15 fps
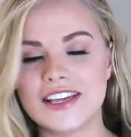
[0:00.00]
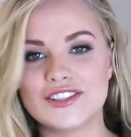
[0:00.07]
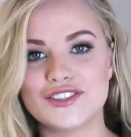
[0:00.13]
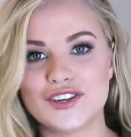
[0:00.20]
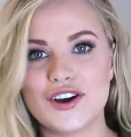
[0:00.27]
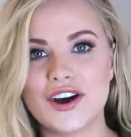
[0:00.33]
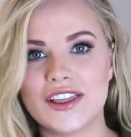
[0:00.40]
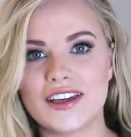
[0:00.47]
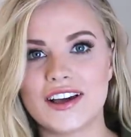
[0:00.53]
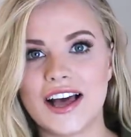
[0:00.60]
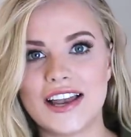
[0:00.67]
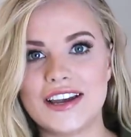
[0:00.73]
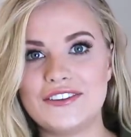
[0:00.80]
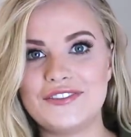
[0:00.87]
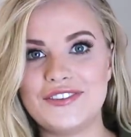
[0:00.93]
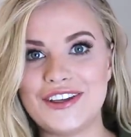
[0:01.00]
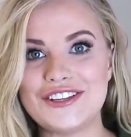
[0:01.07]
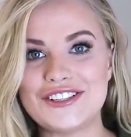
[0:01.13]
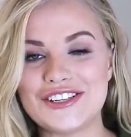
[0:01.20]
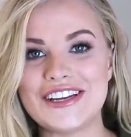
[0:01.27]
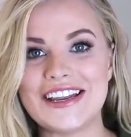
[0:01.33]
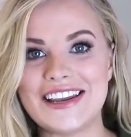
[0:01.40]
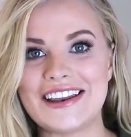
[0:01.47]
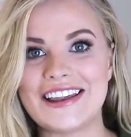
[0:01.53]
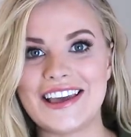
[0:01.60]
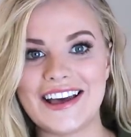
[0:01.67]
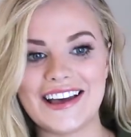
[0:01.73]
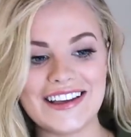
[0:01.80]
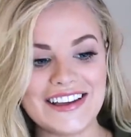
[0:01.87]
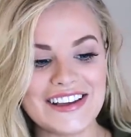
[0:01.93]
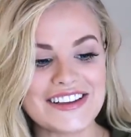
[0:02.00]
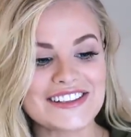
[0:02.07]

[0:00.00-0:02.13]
there's no other color featured in here.